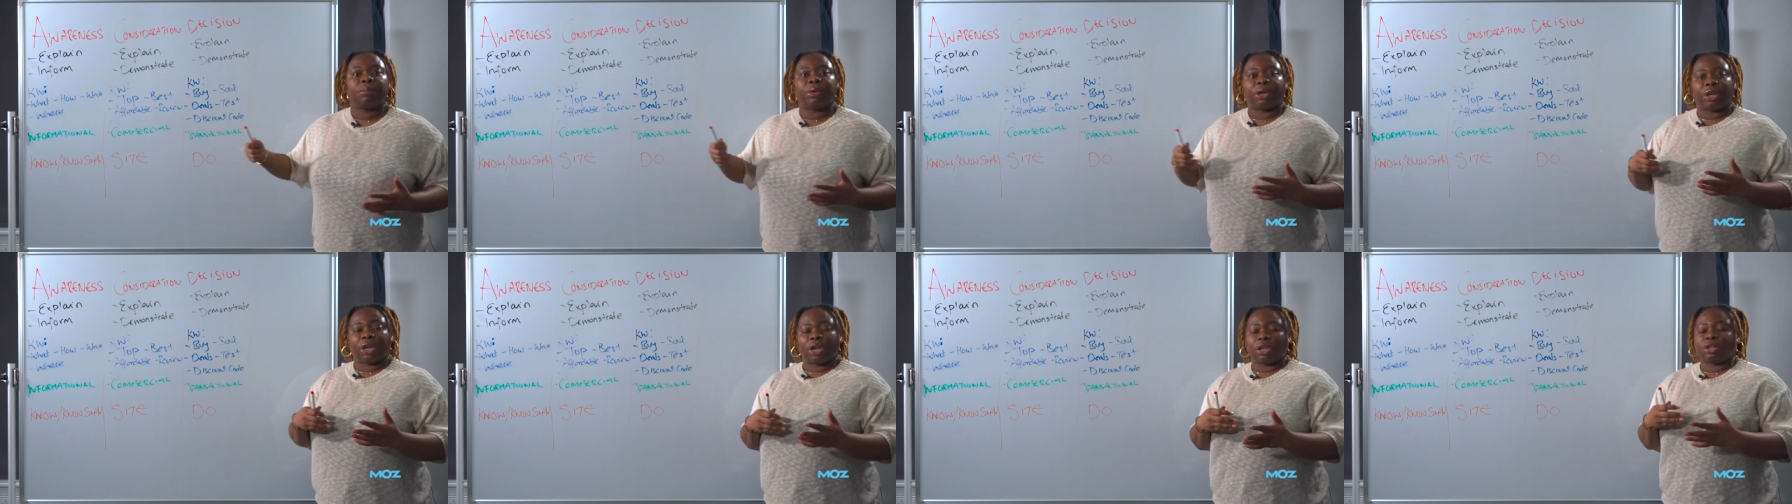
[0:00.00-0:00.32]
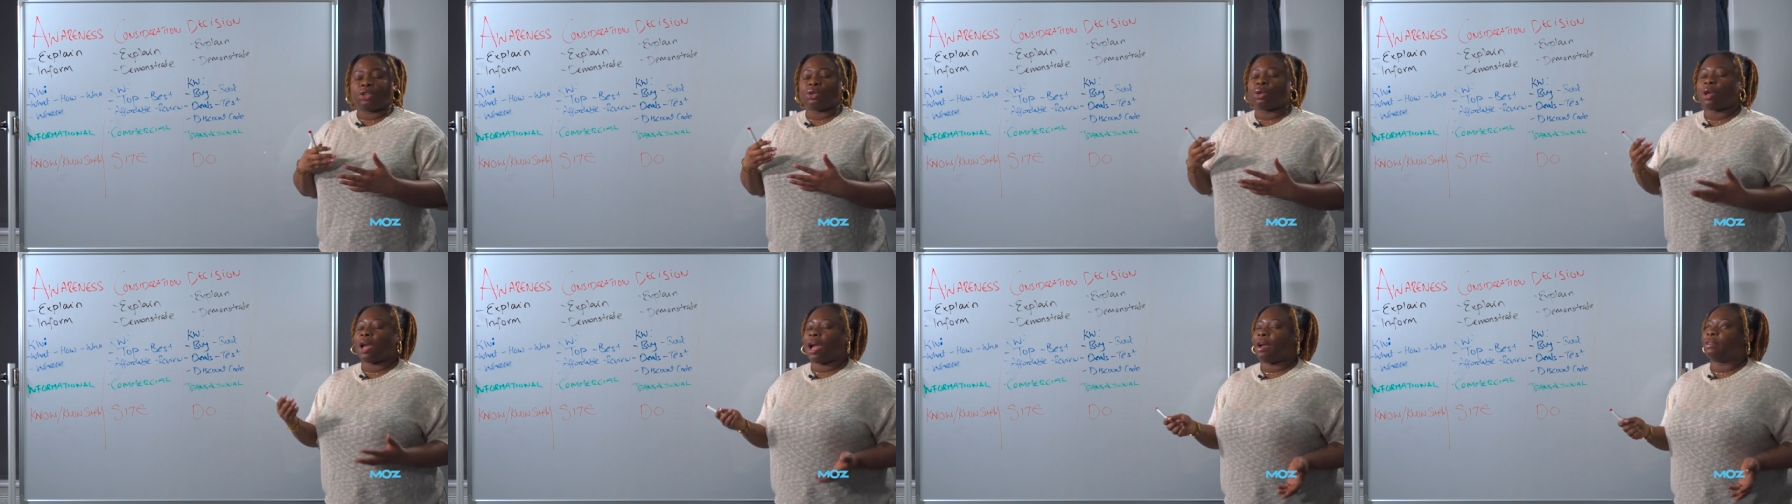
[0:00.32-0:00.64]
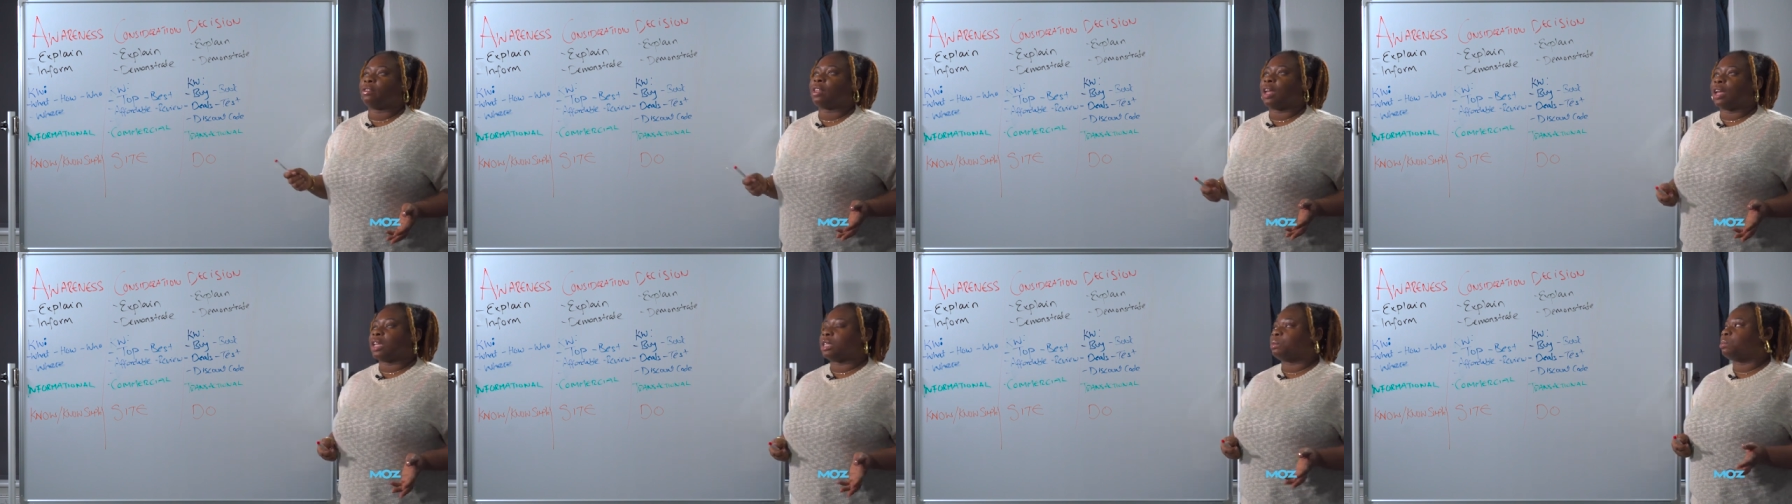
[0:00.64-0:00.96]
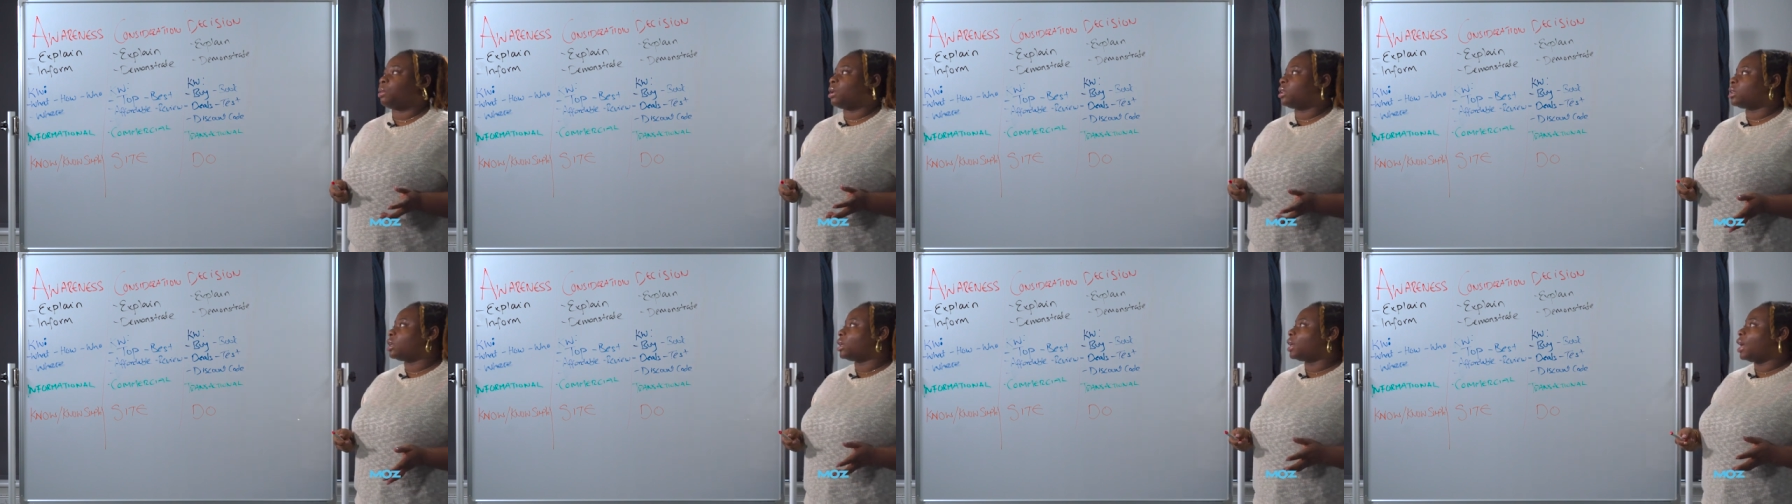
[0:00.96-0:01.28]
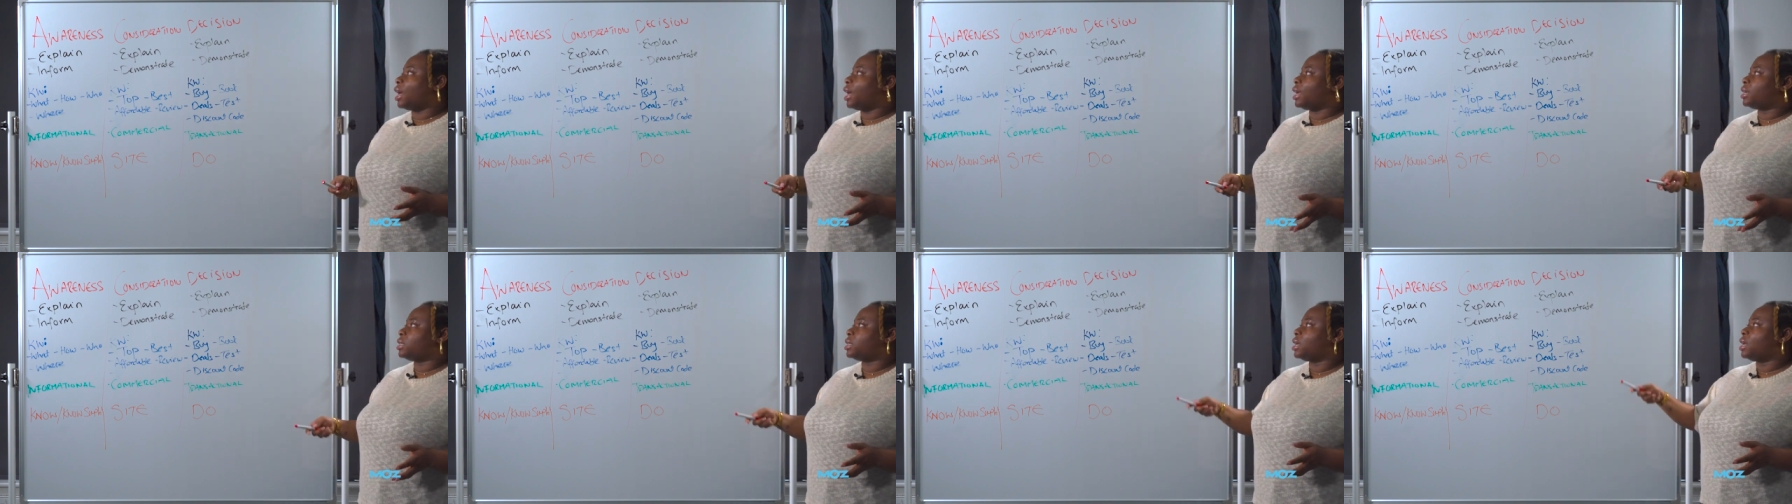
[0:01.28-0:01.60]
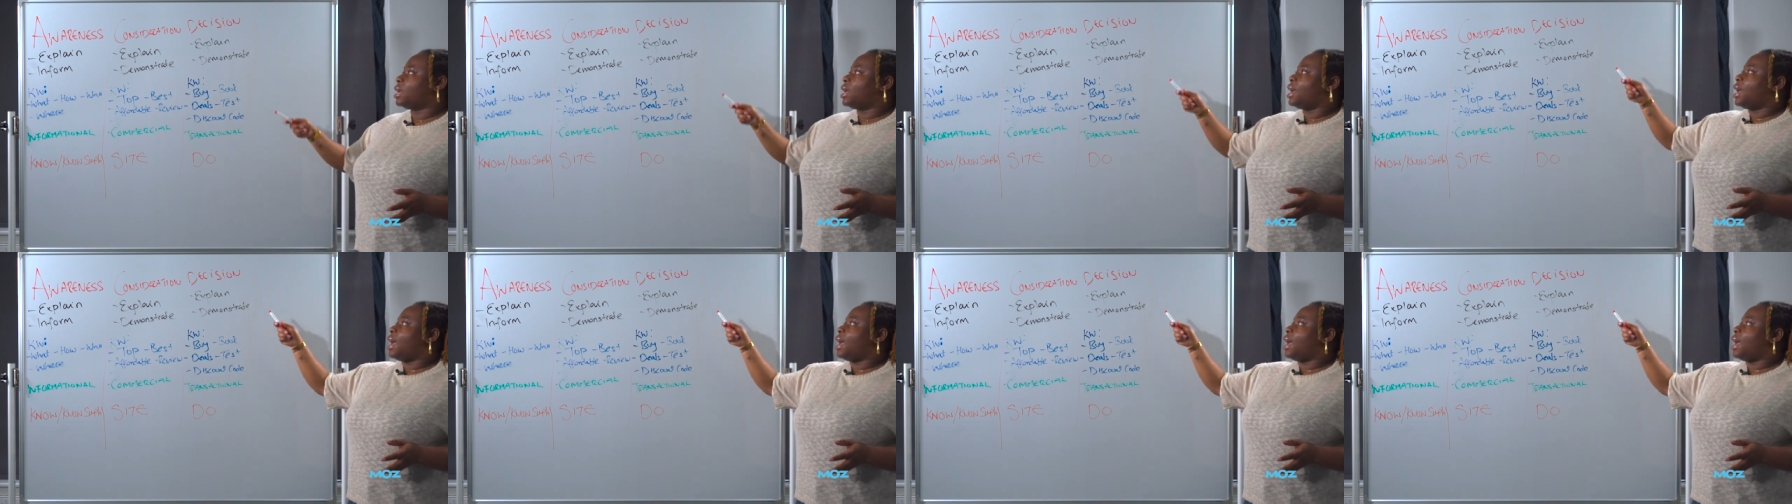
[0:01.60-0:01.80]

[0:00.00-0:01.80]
because you have that explainer guide.